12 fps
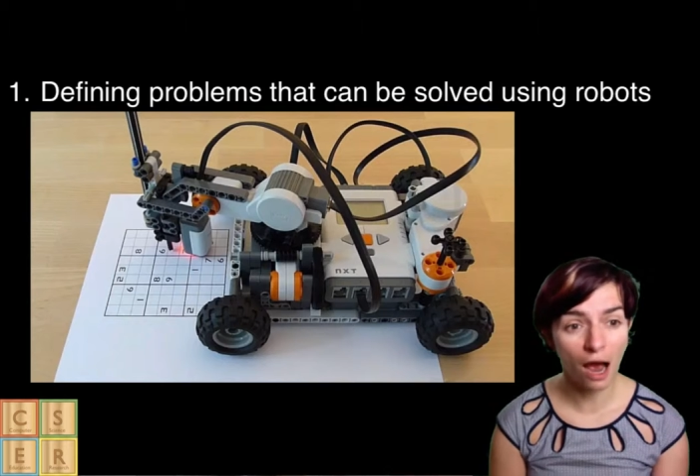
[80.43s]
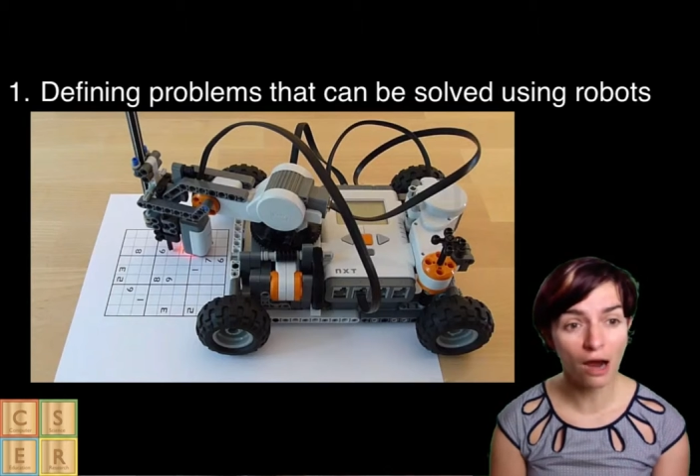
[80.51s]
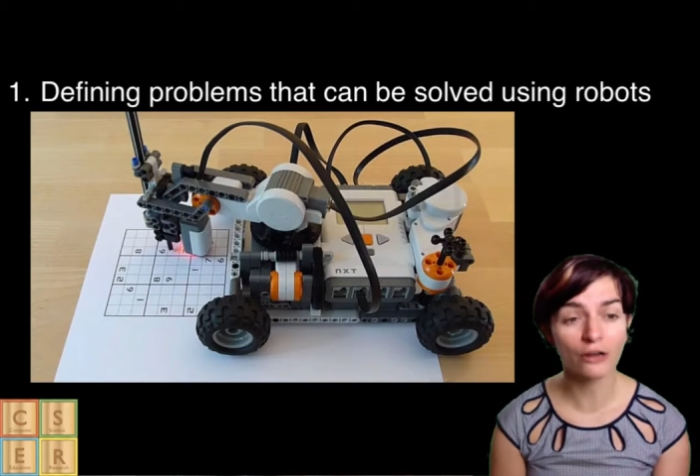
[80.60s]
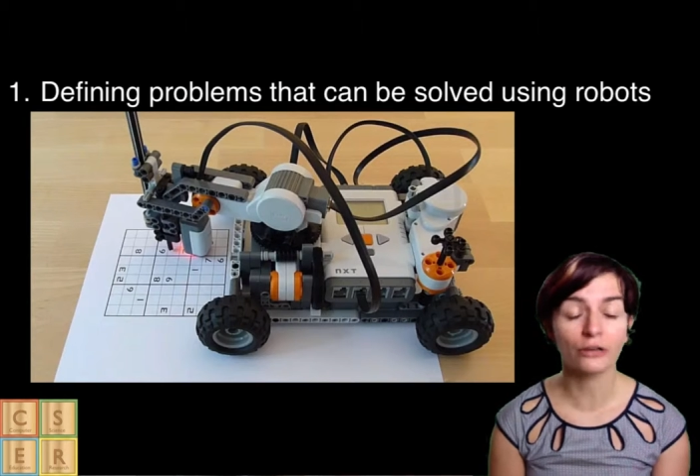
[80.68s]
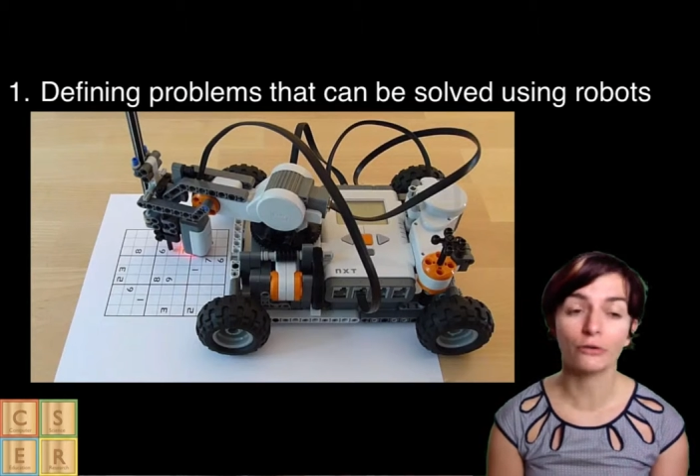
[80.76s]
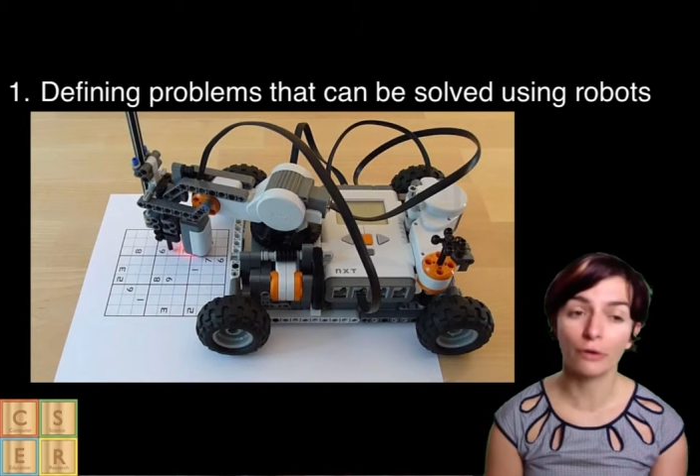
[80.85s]

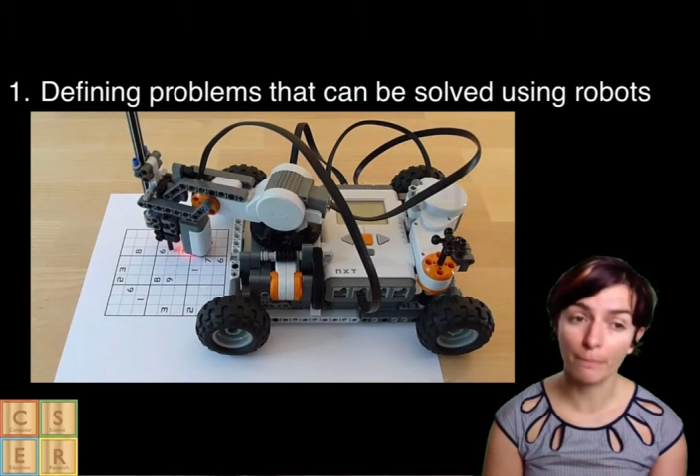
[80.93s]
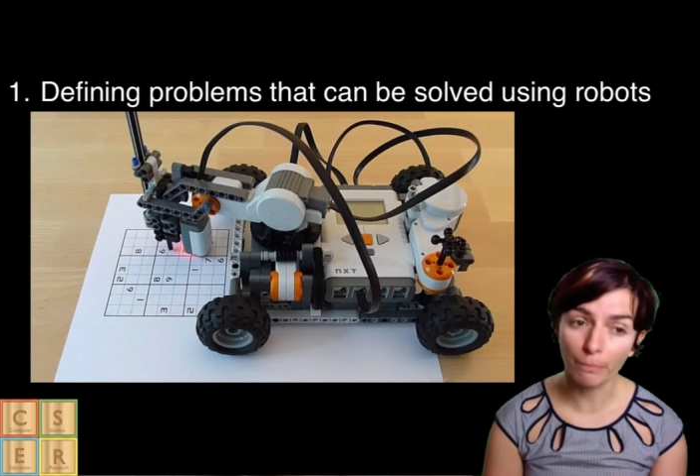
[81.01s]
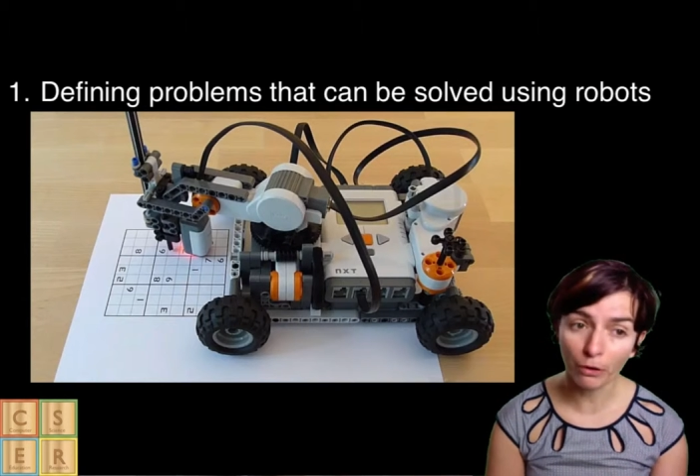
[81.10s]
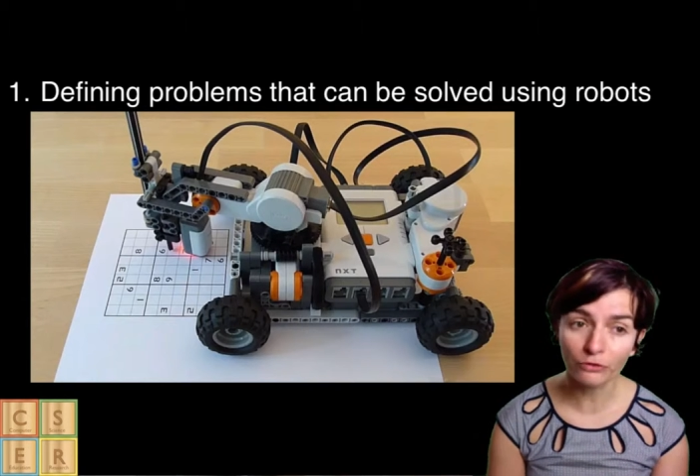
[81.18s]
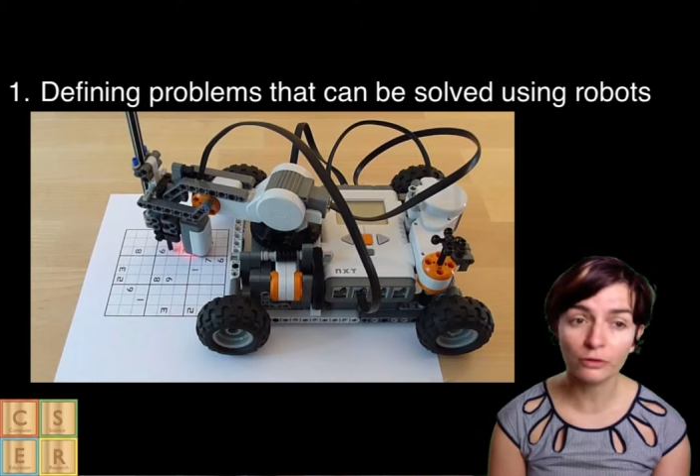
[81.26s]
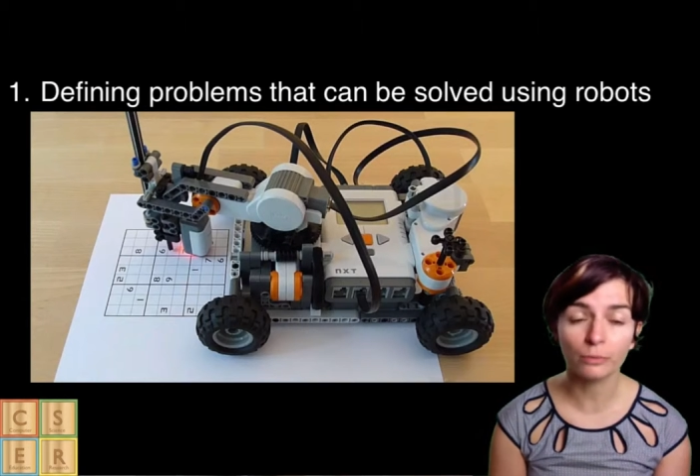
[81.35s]
hard or
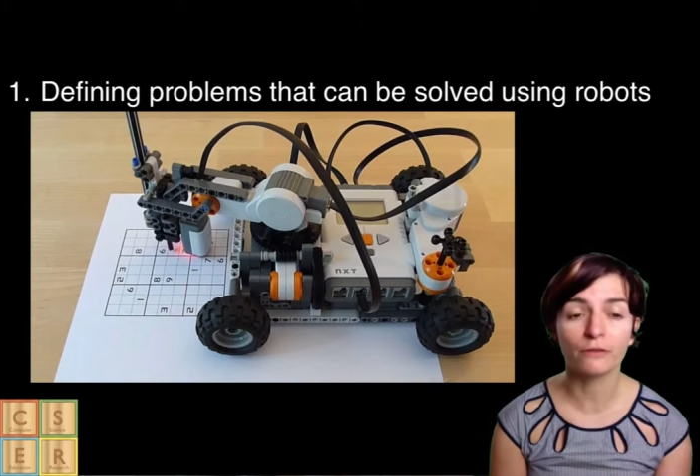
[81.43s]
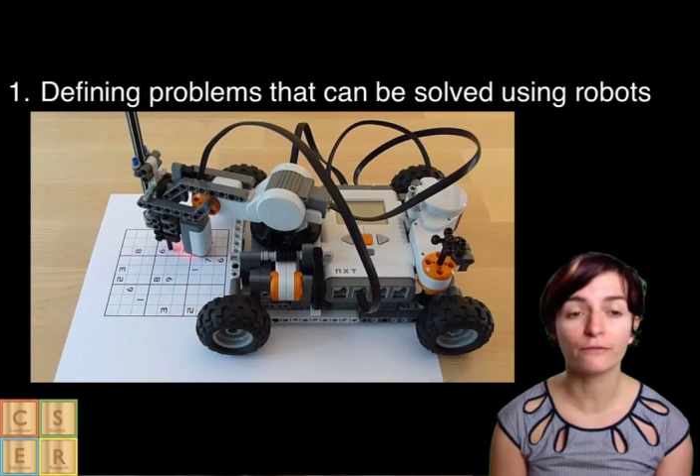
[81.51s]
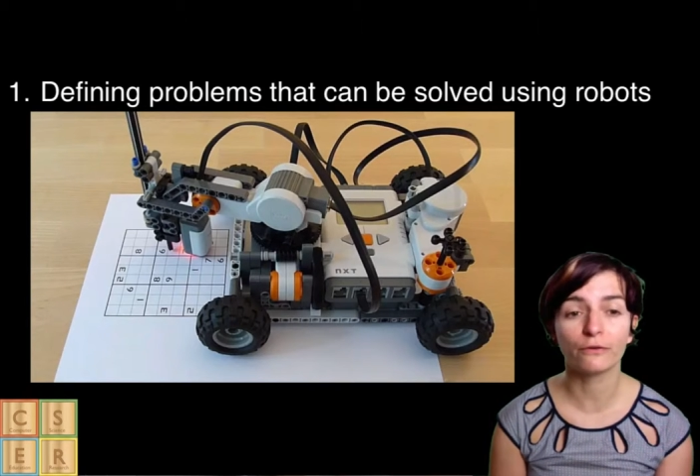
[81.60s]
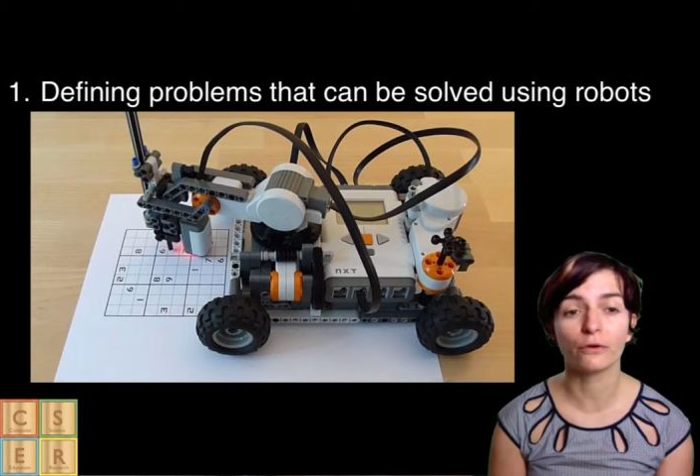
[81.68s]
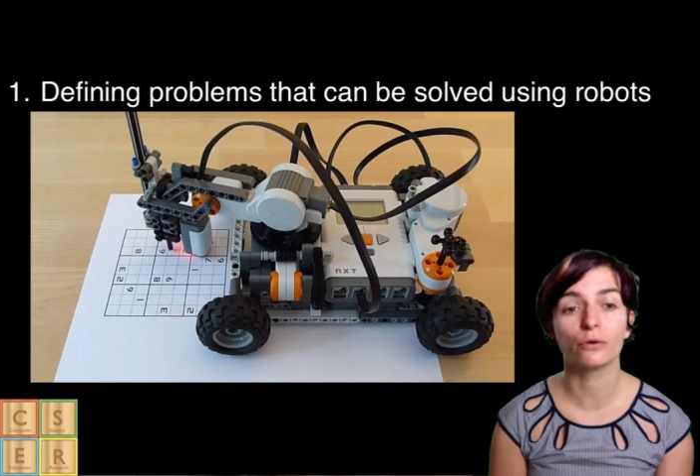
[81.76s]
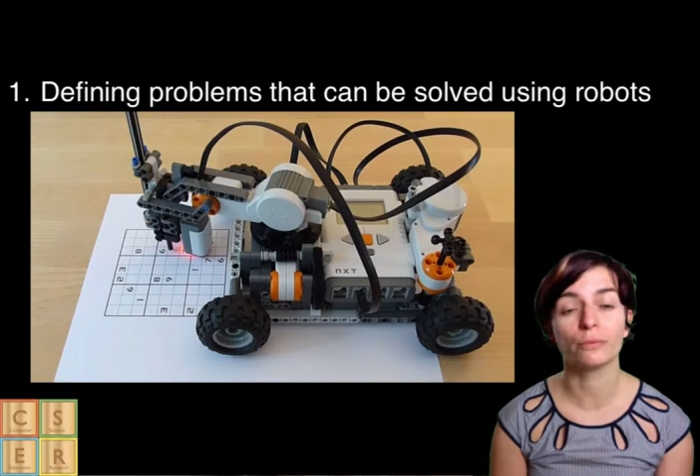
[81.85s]
impossible
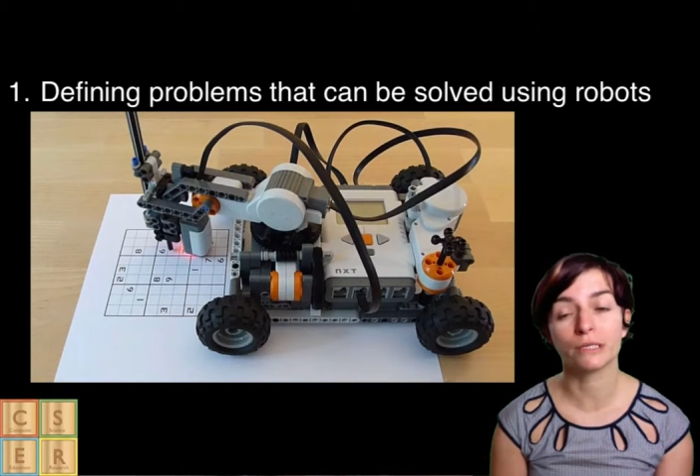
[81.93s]
for